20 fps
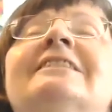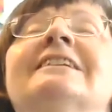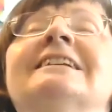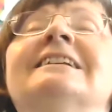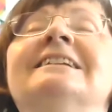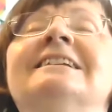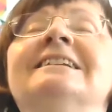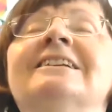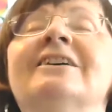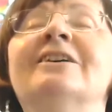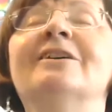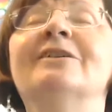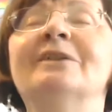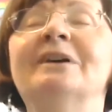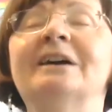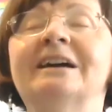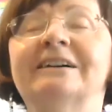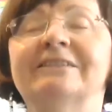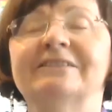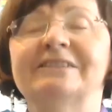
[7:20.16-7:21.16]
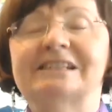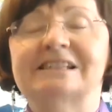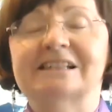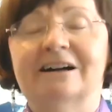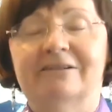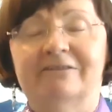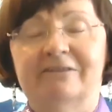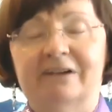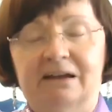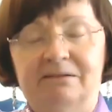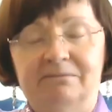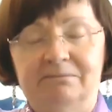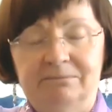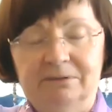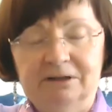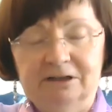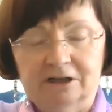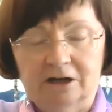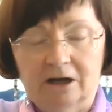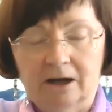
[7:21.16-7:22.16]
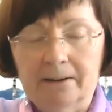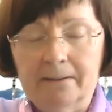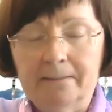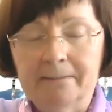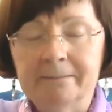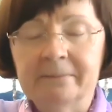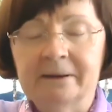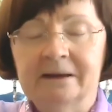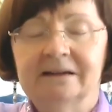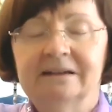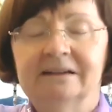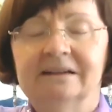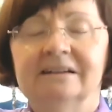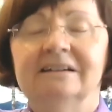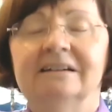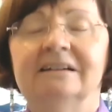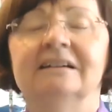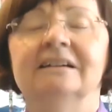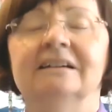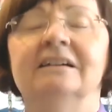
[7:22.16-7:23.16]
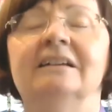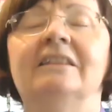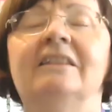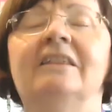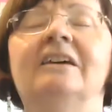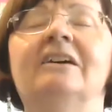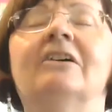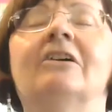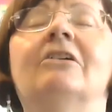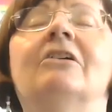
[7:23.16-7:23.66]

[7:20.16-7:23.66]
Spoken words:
the knowing of self and become the